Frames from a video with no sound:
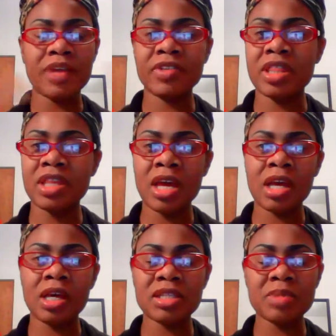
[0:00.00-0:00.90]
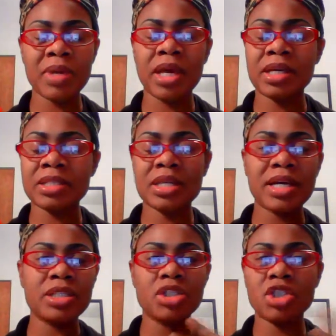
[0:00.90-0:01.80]
everything, it's because
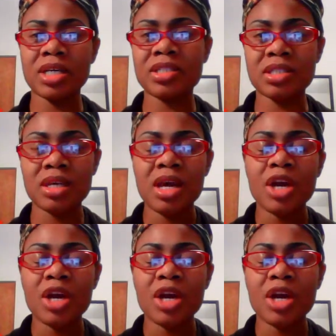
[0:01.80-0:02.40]
I just